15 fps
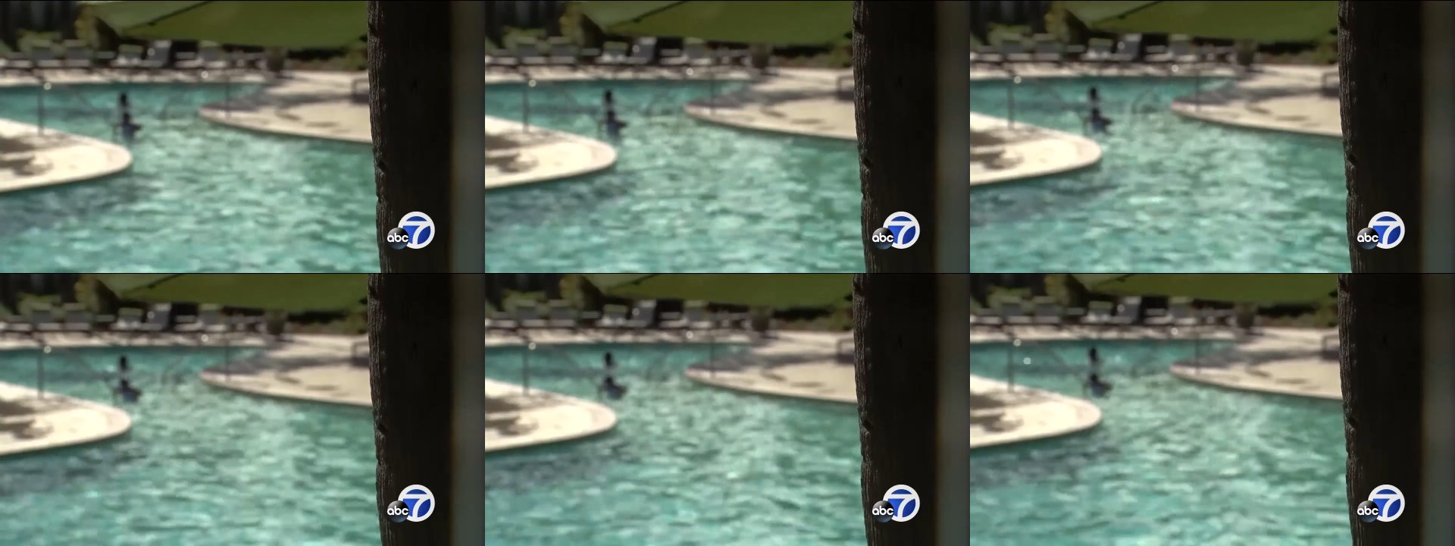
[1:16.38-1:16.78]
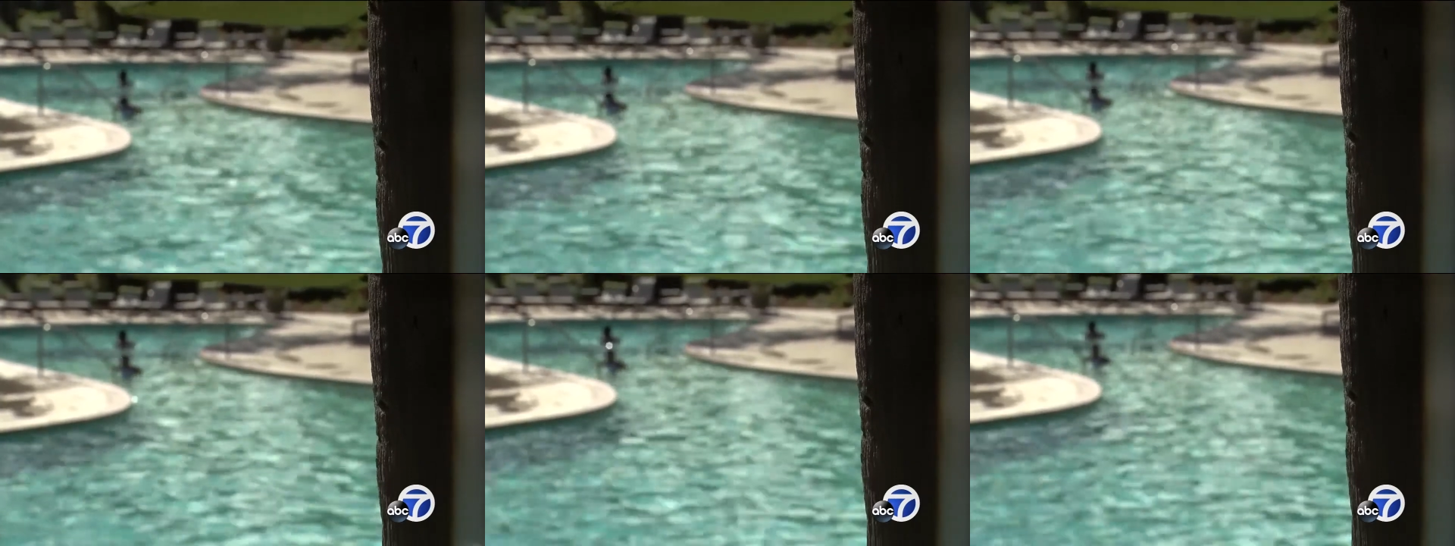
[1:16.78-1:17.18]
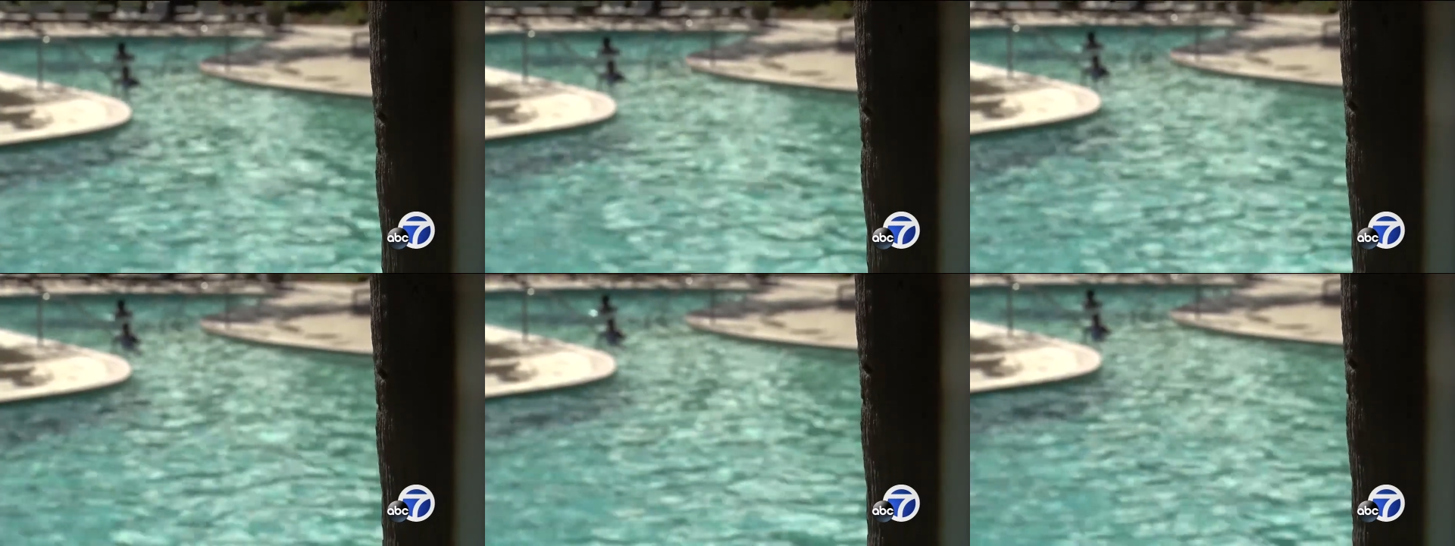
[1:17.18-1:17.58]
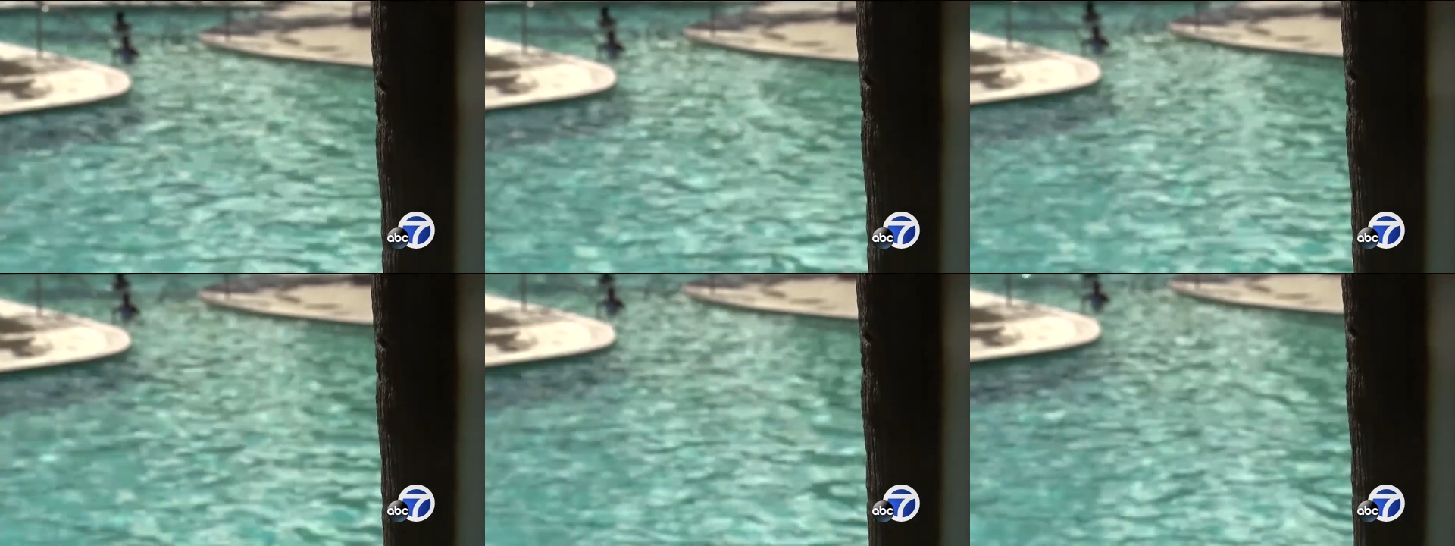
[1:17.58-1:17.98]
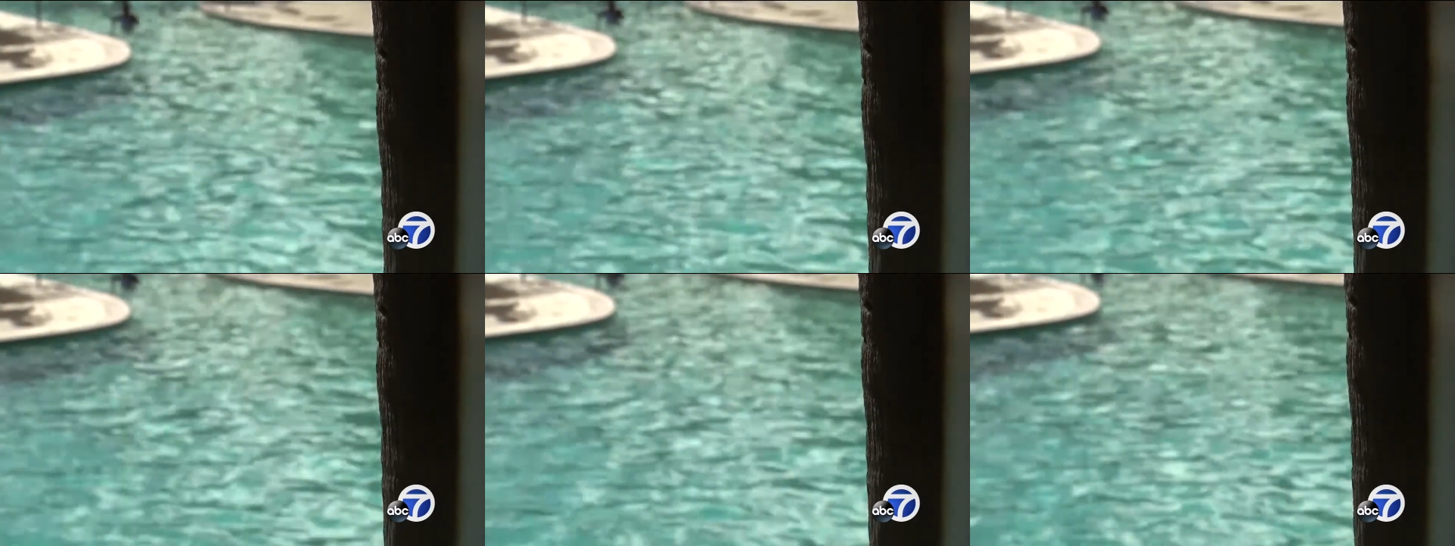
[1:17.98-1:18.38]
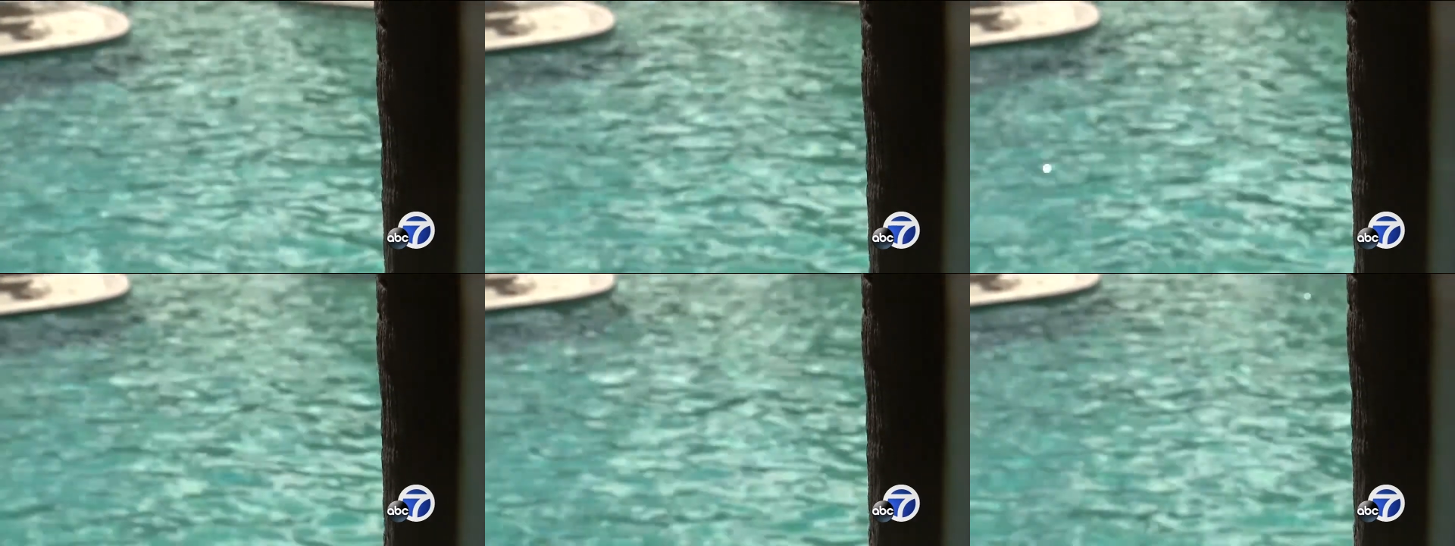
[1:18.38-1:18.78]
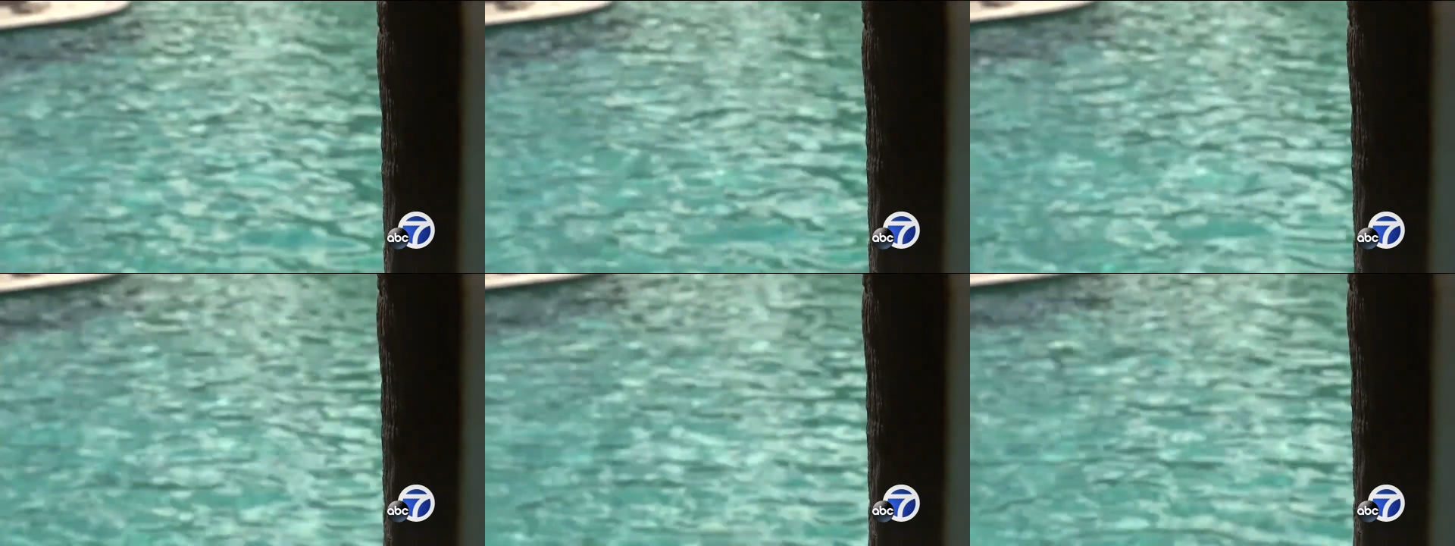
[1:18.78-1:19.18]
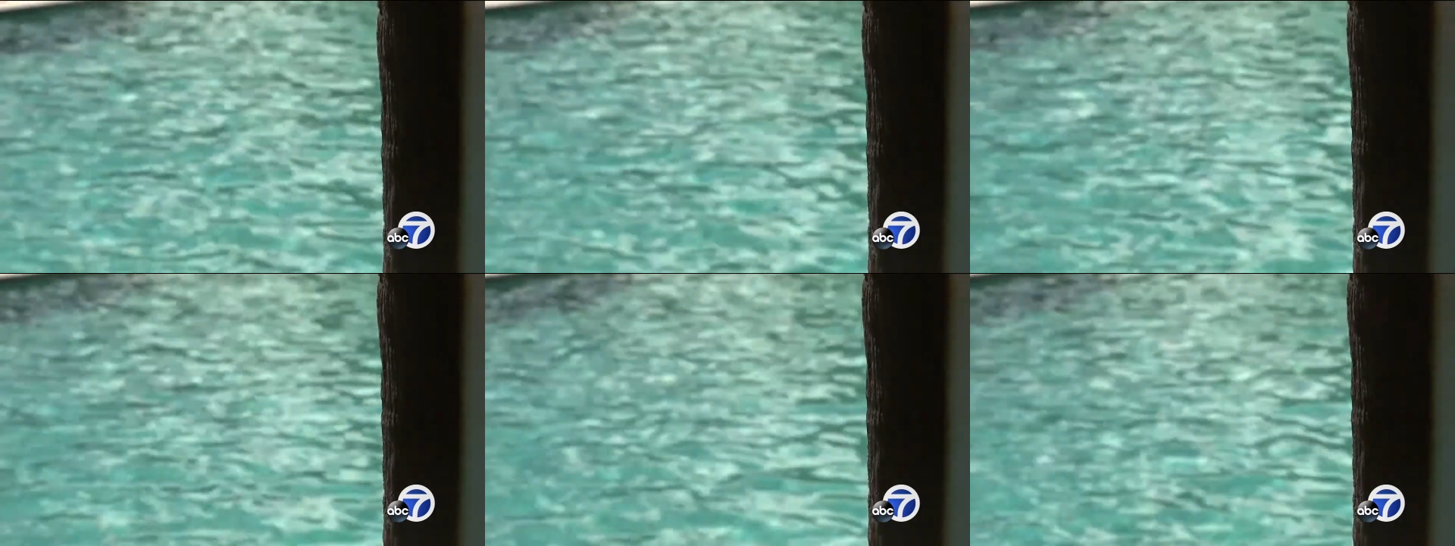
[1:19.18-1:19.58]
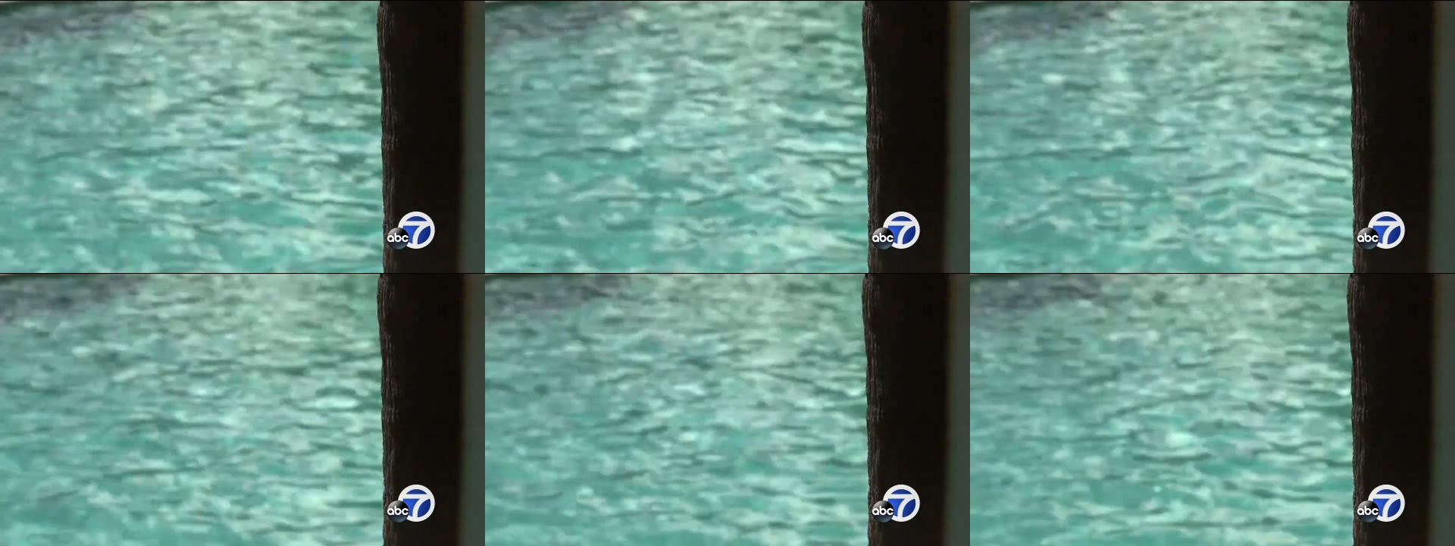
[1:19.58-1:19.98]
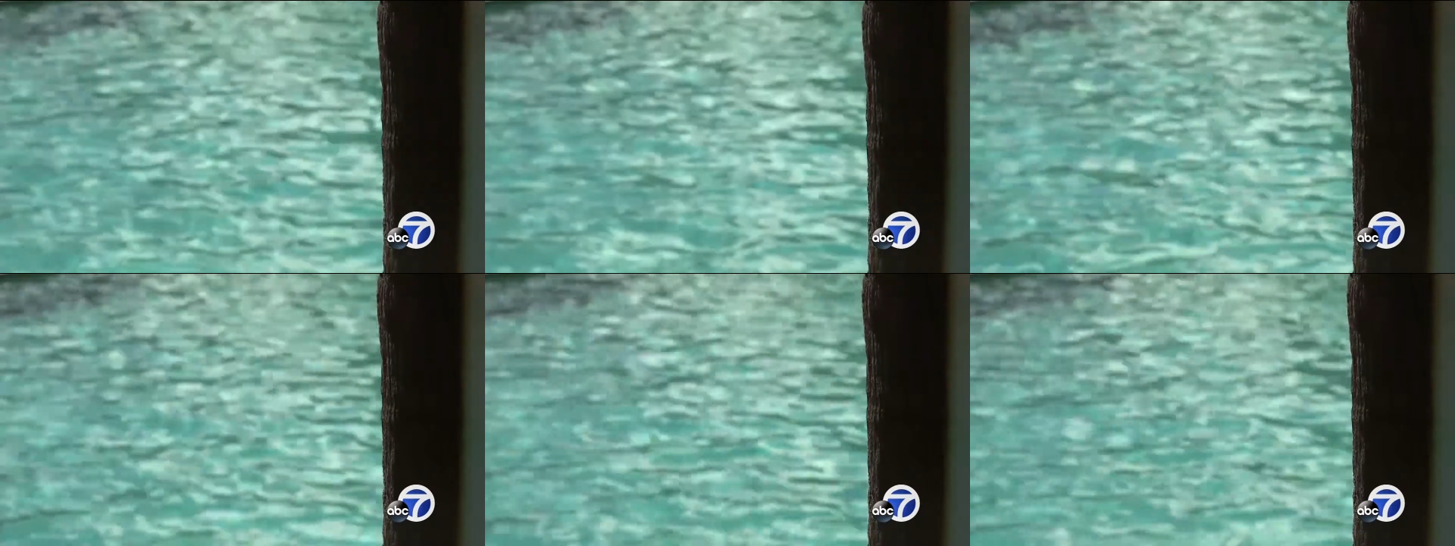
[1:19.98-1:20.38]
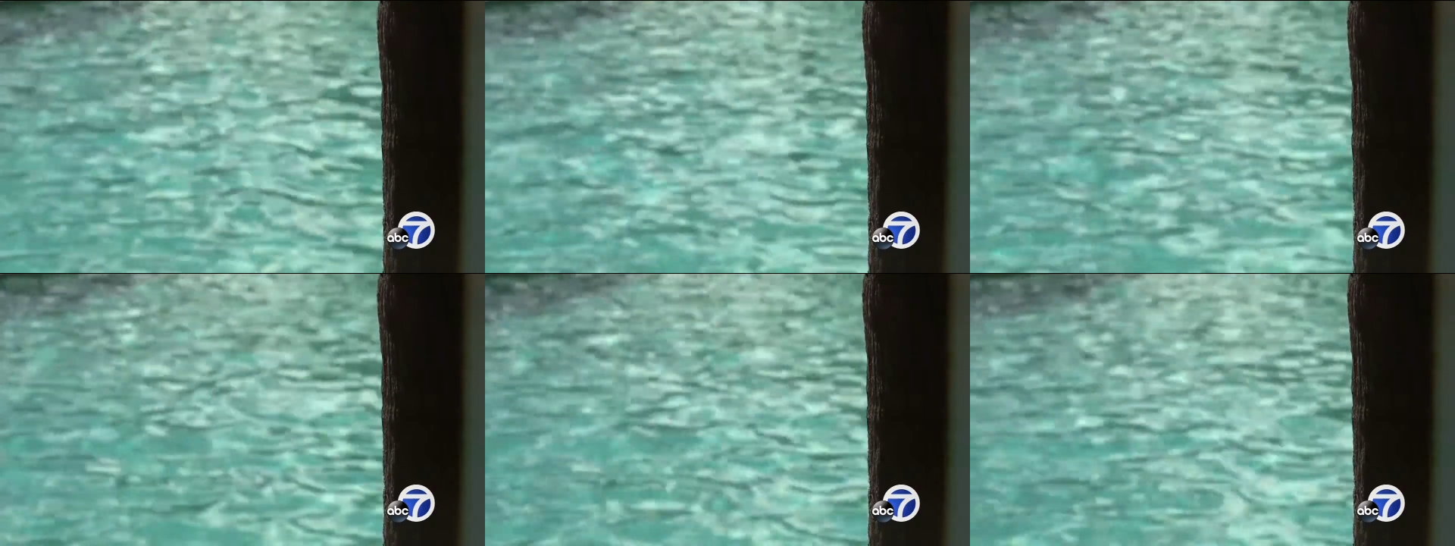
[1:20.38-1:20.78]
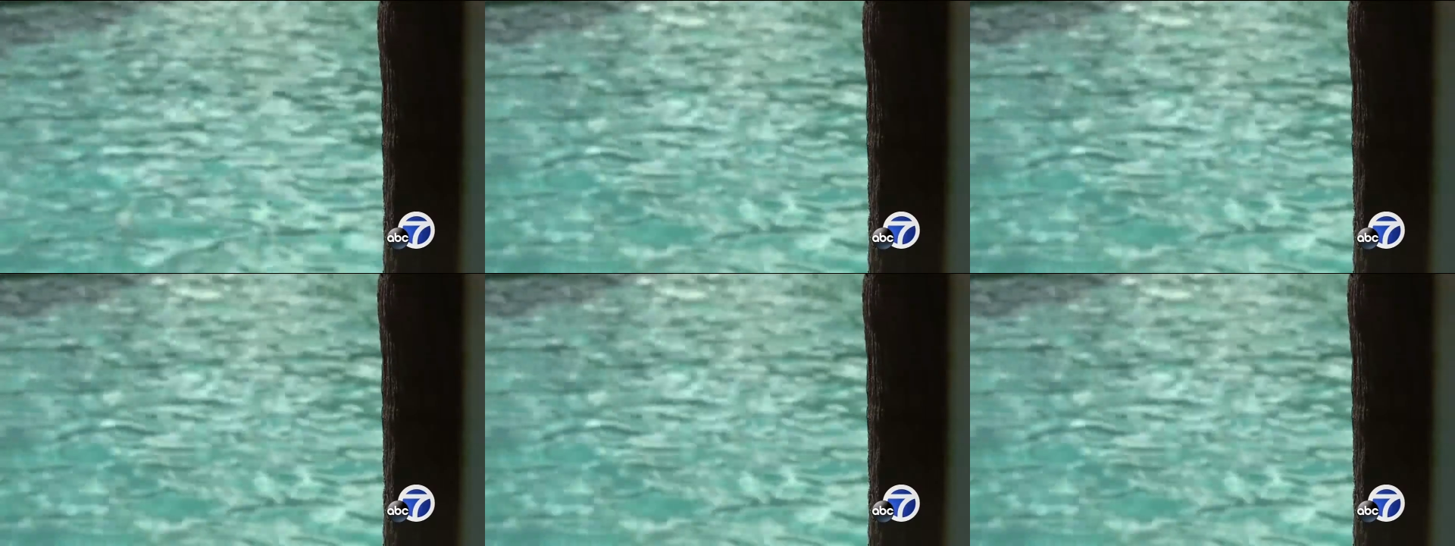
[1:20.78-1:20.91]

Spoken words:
Nobody's mouth can be seen.